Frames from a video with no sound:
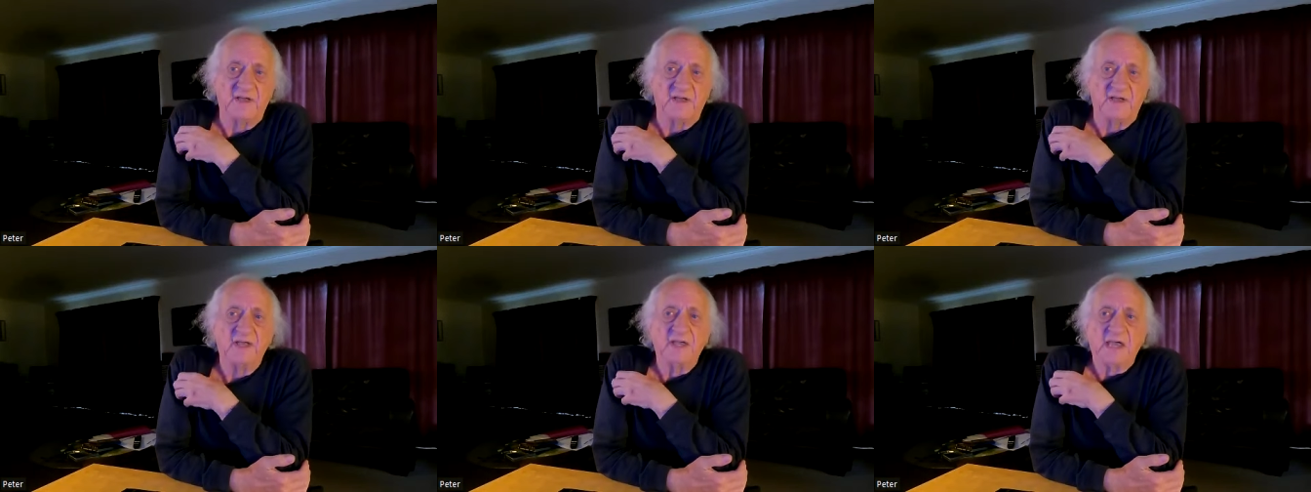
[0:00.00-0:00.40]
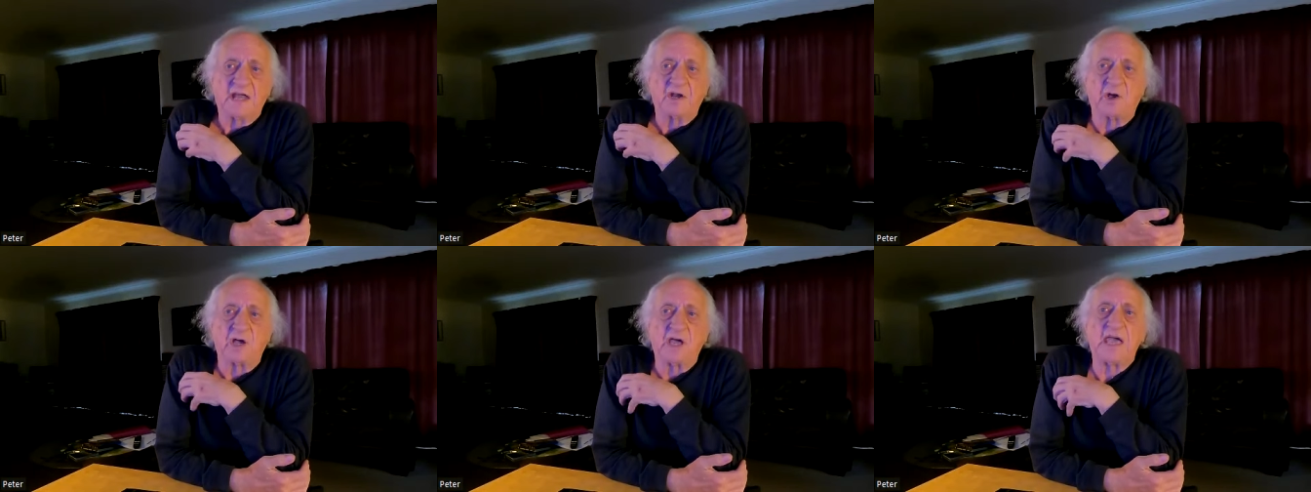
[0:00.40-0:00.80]
Ah. And
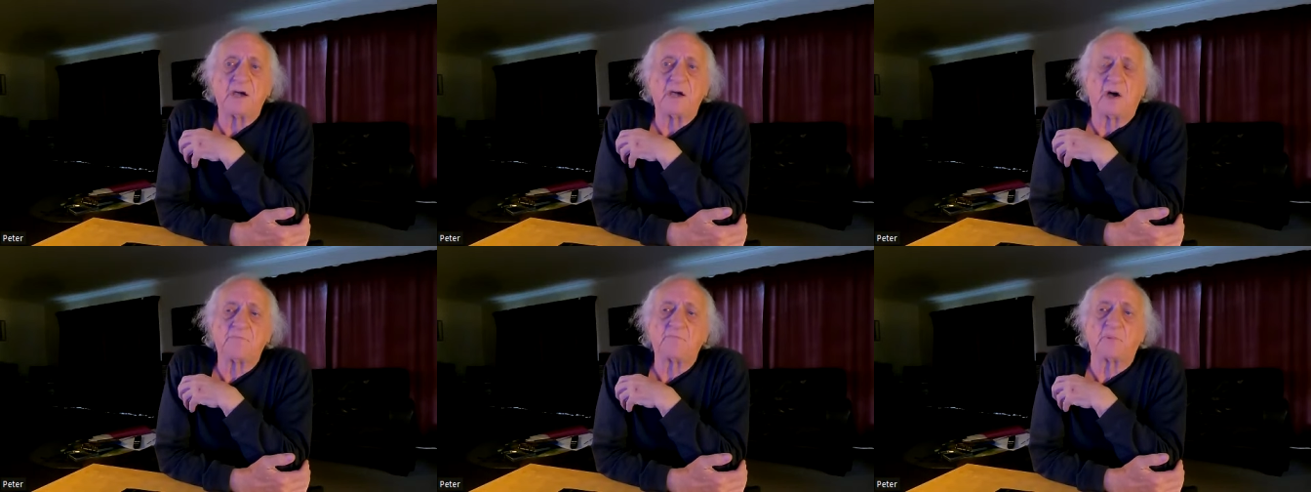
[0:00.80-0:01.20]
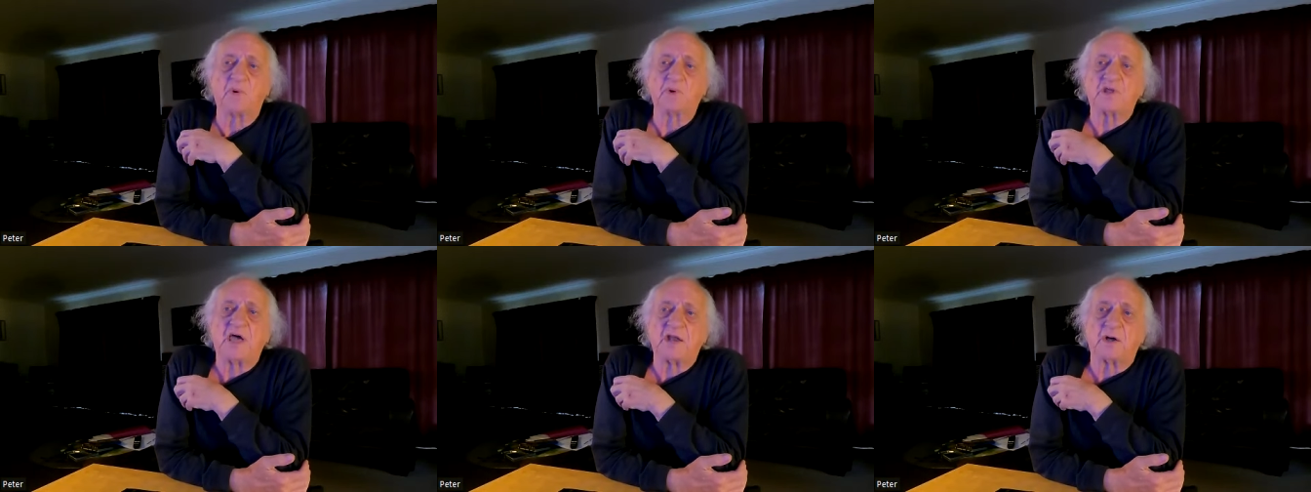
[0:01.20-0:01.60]
I, I put
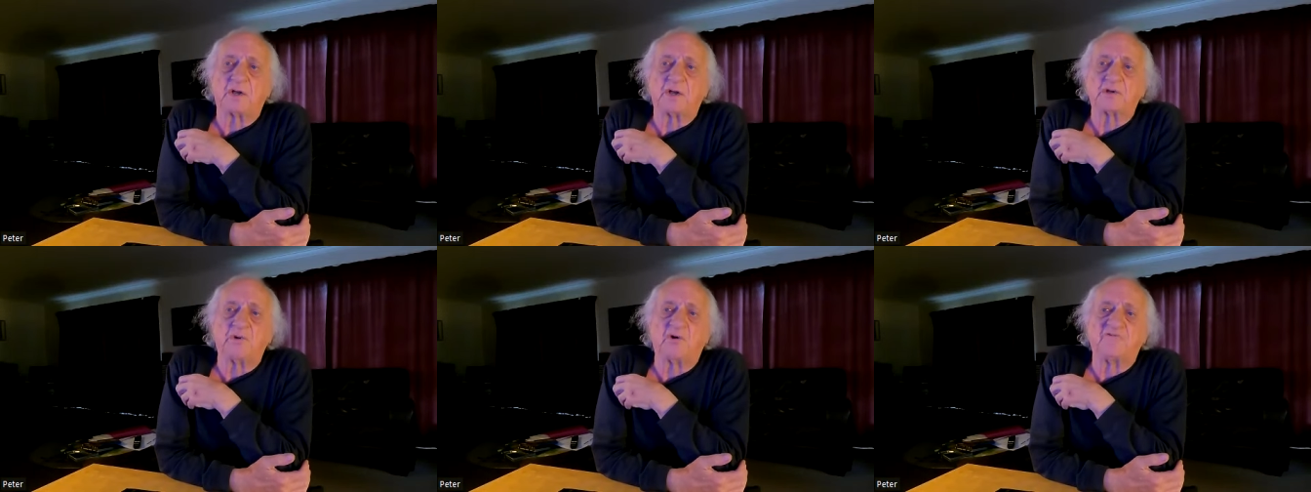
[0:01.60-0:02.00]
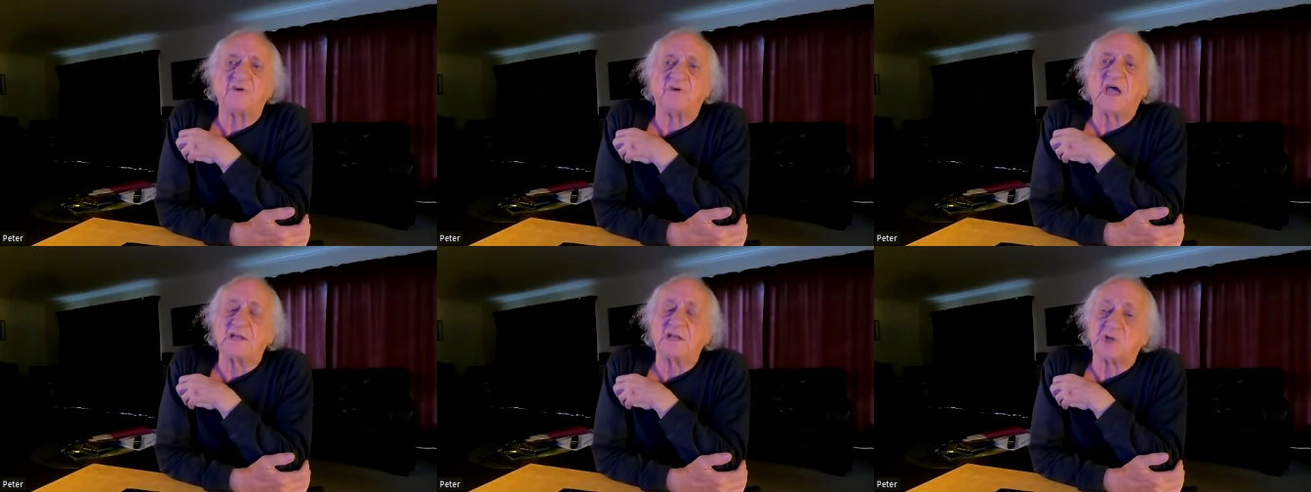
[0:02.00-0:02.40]
that onto a
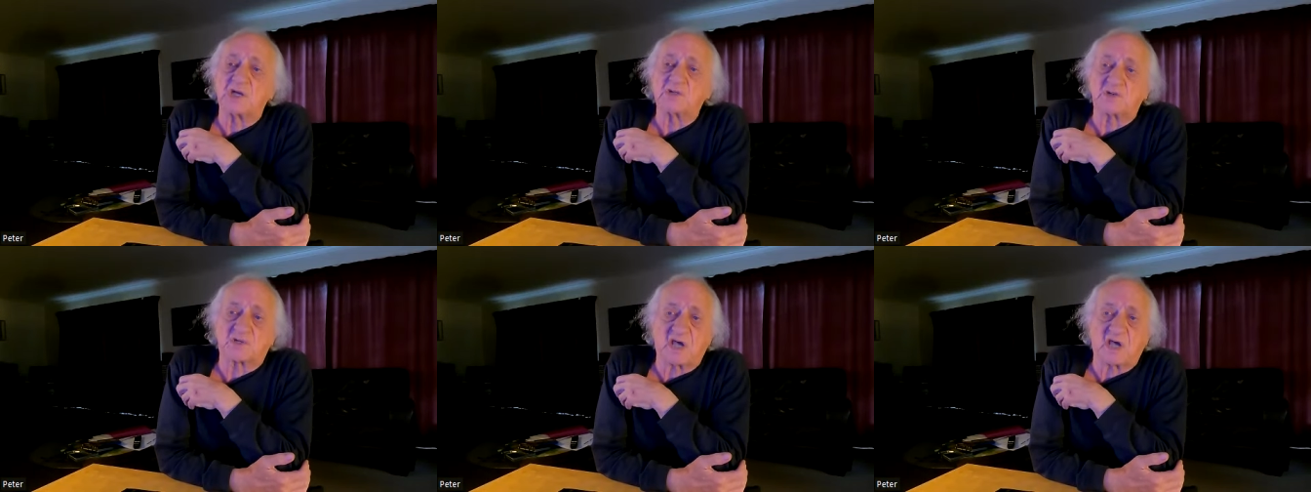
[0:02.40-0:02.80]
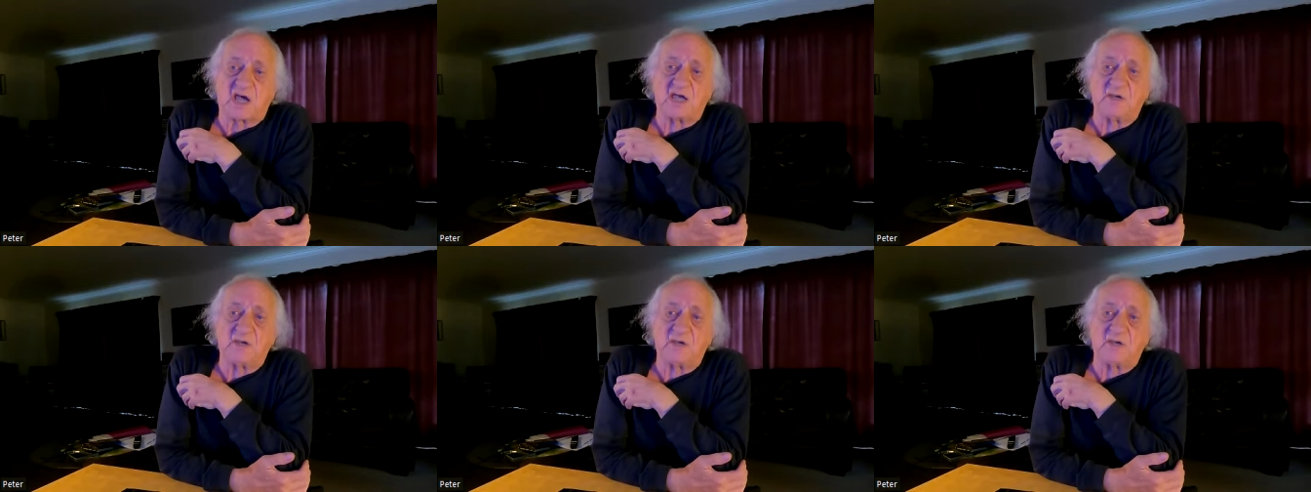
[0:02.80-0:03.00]
VHS tape